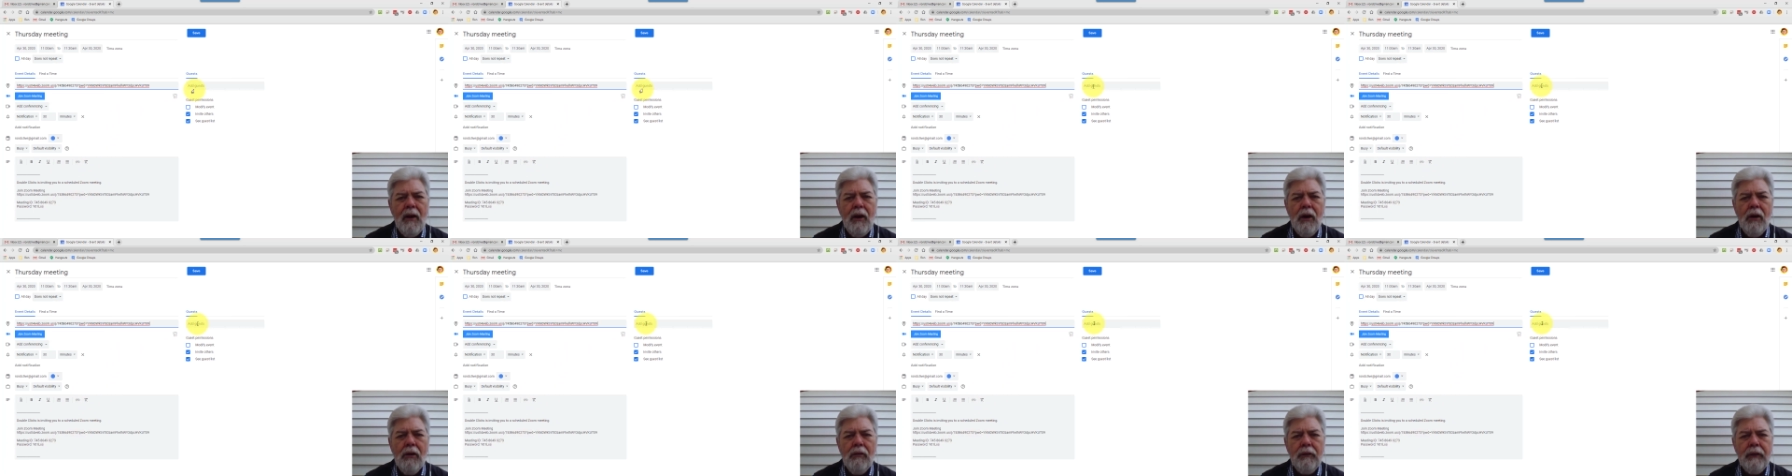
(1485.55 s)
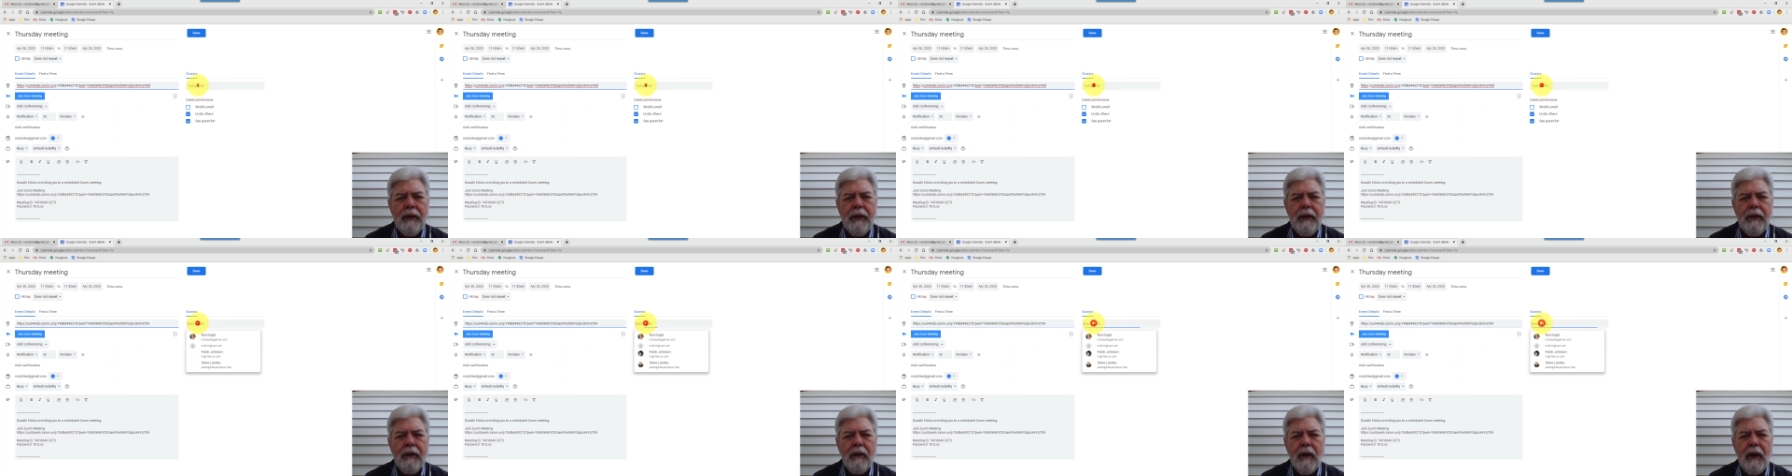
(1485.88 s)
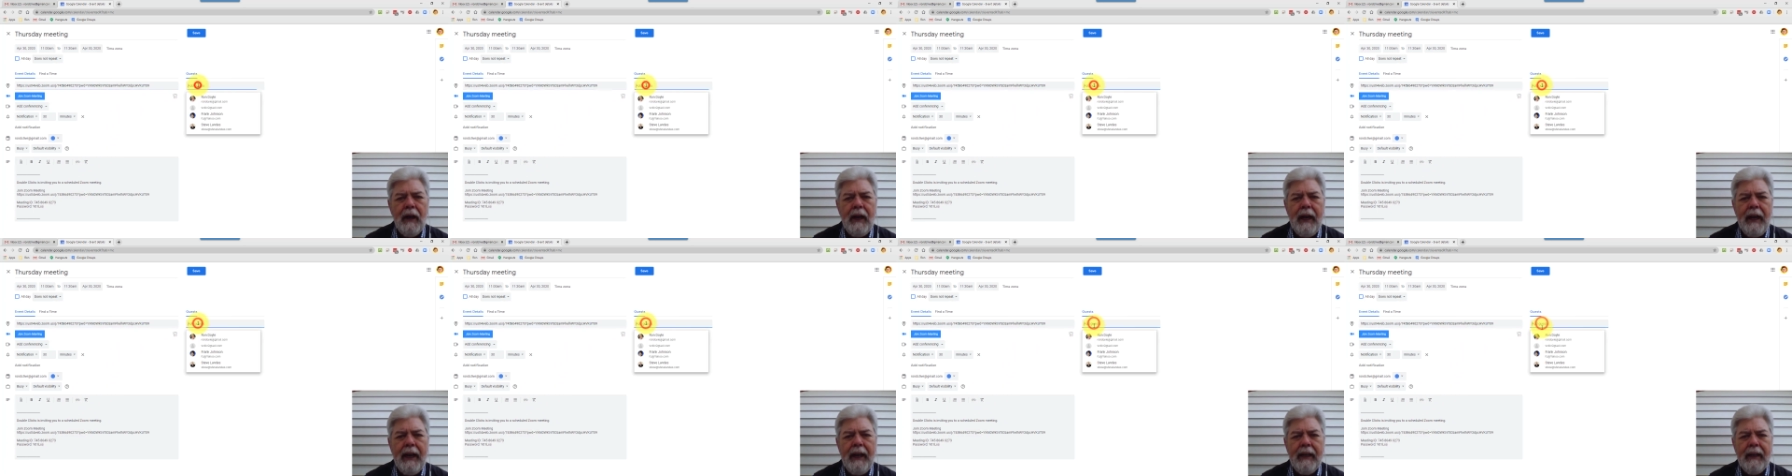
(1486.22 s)
Over here
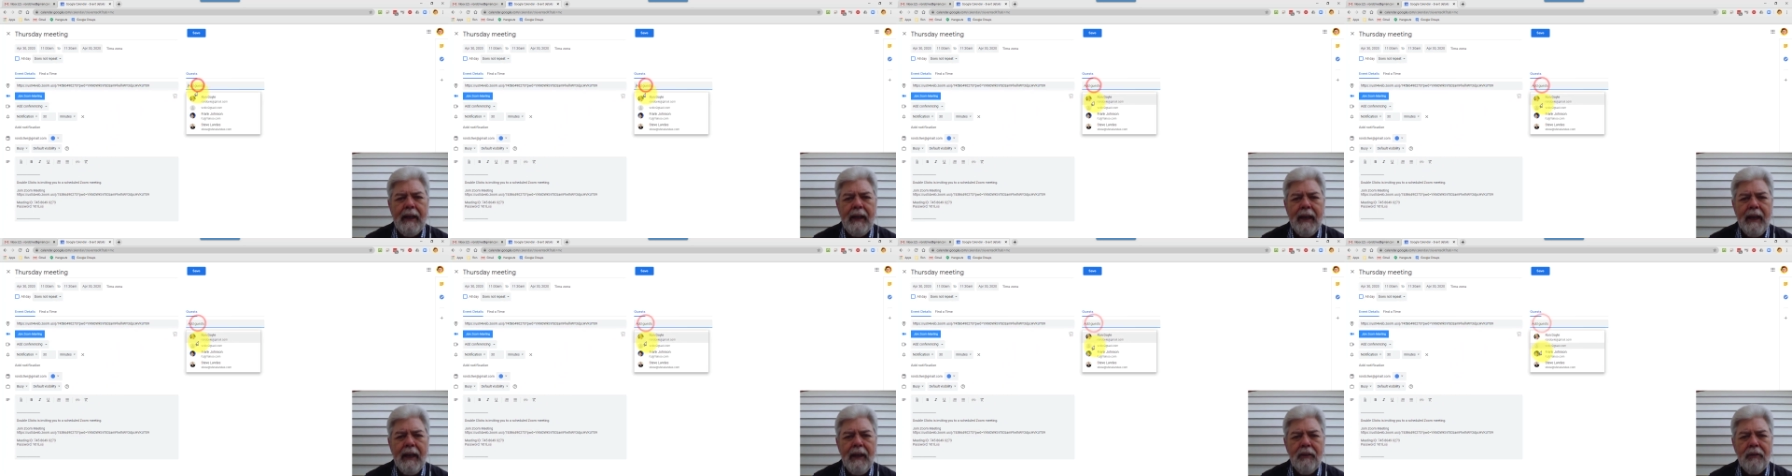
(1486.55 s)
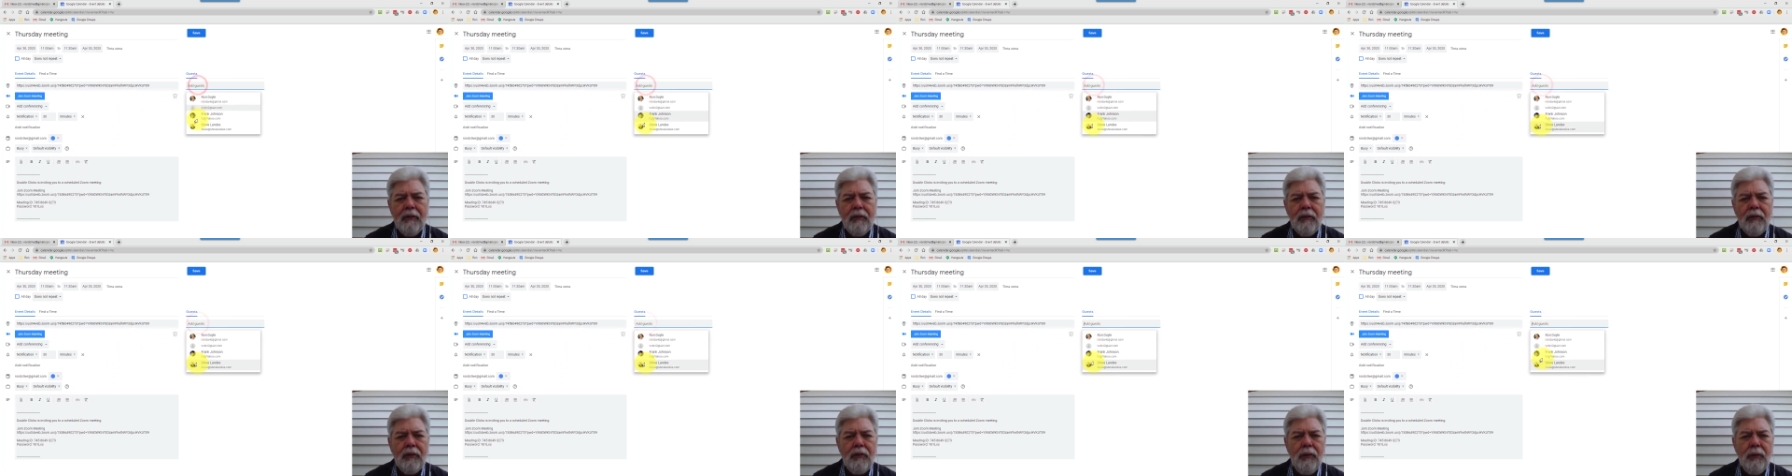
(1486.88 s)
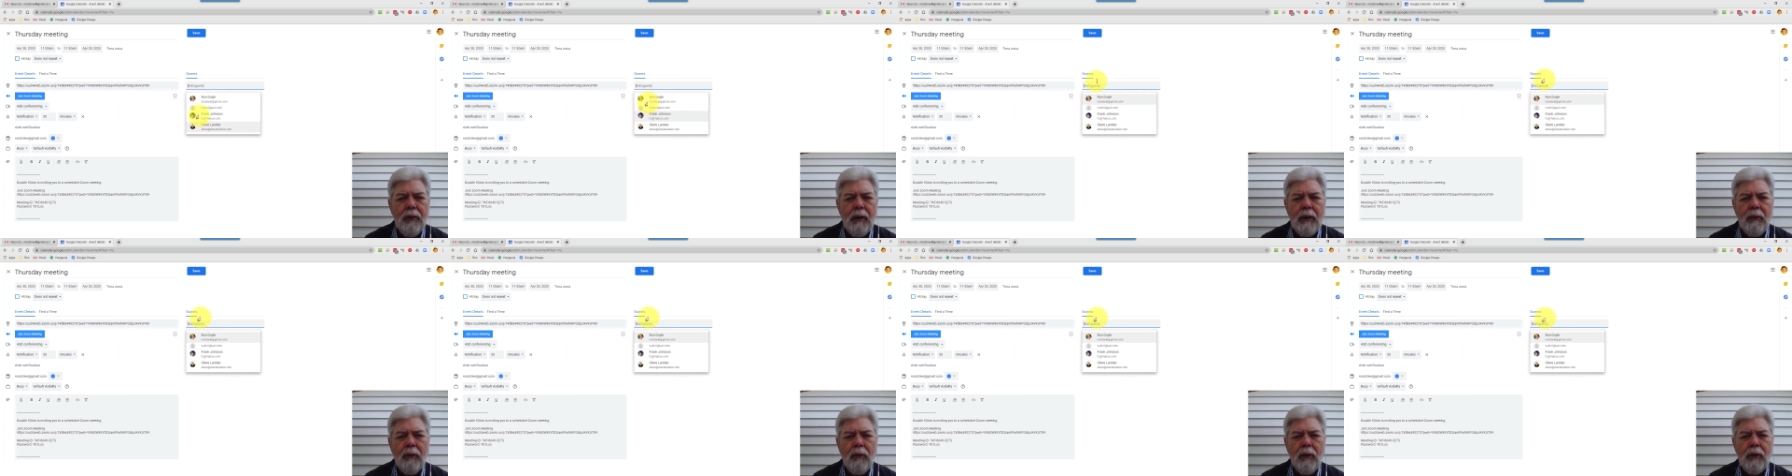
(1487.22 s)
I add guests
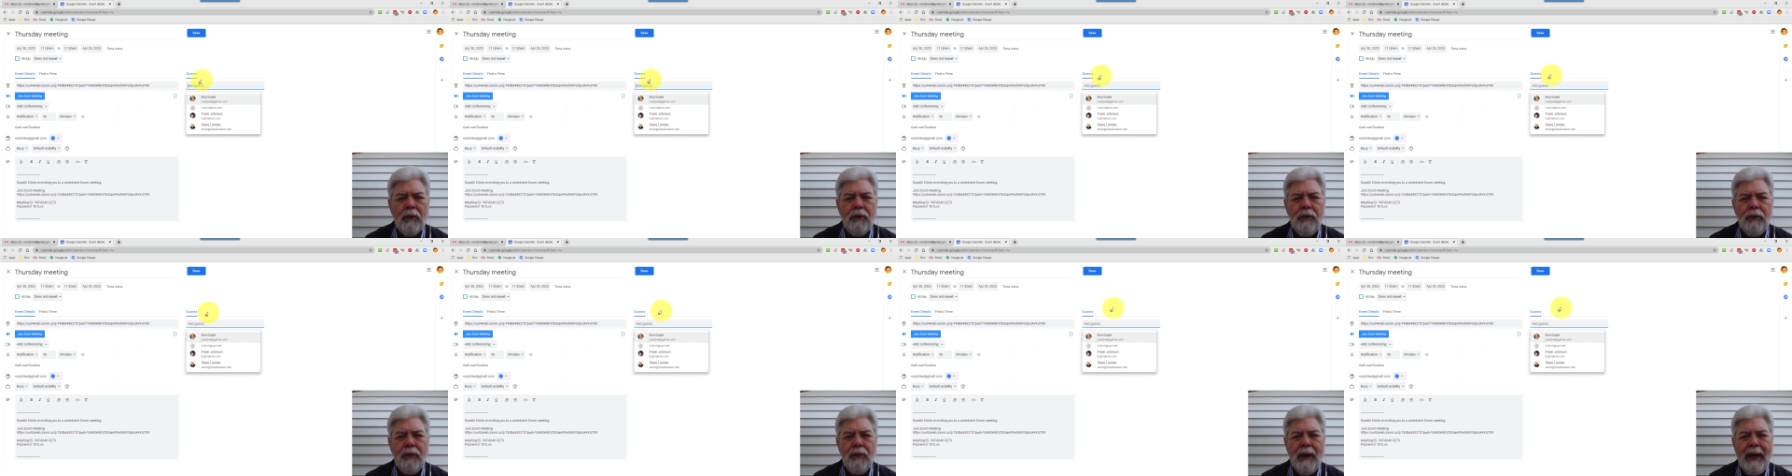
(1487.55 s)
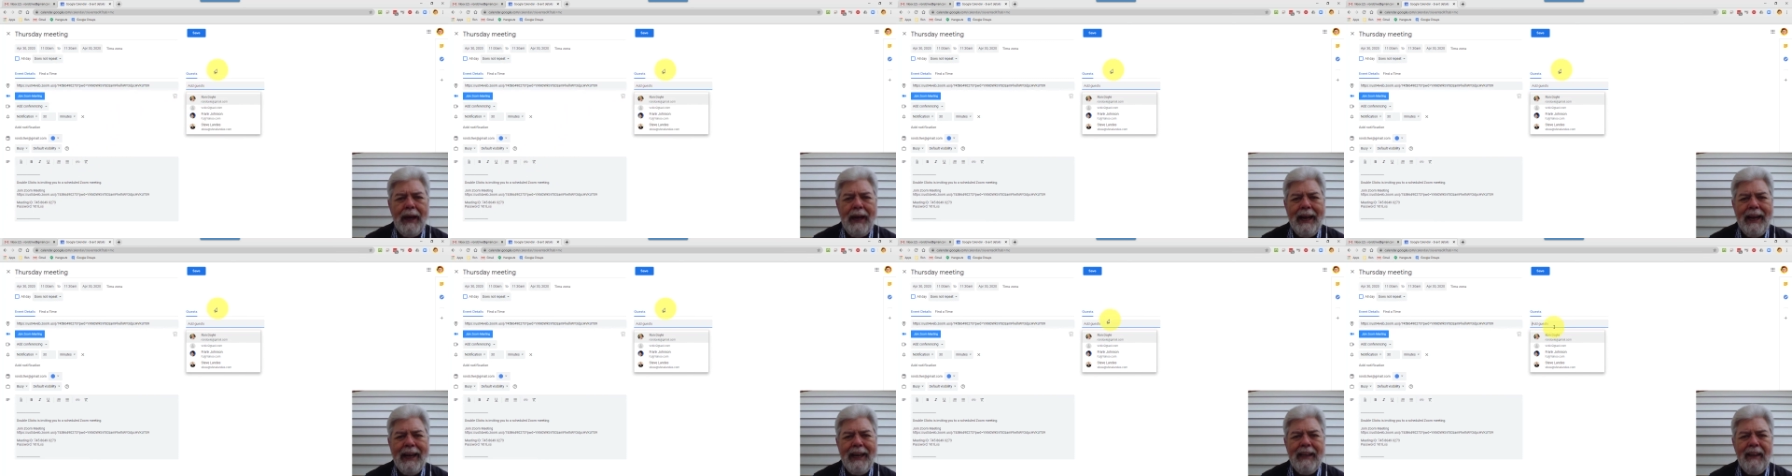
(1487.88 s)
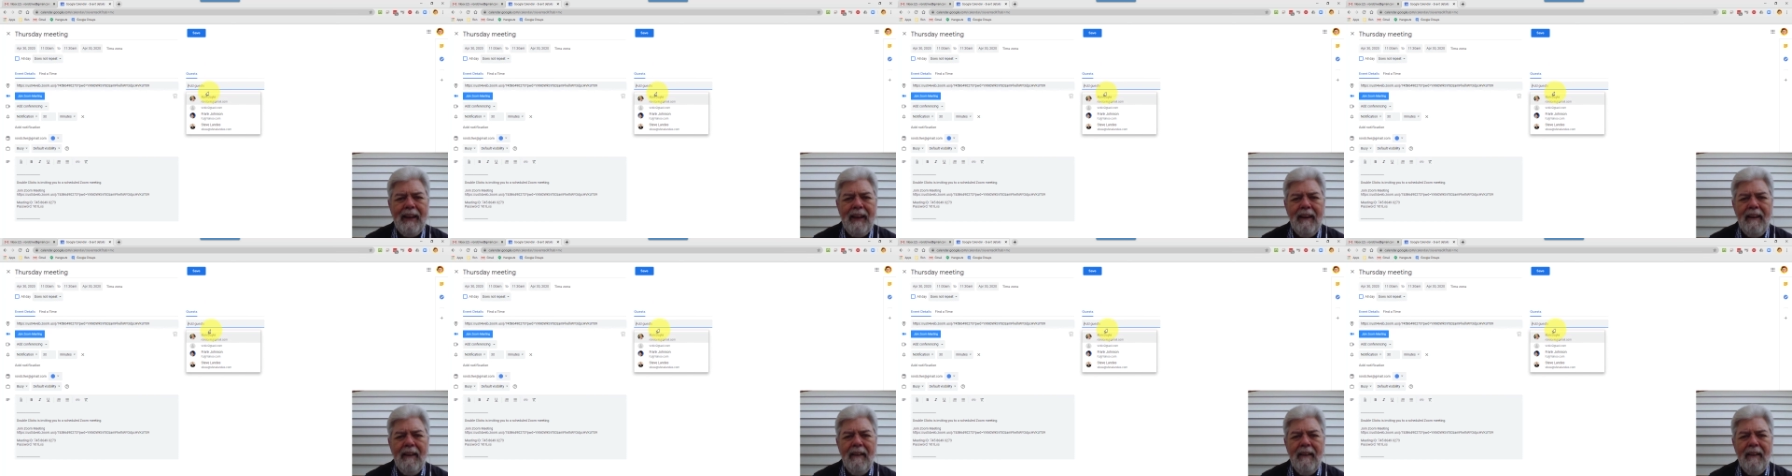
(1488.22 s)
who I want to add.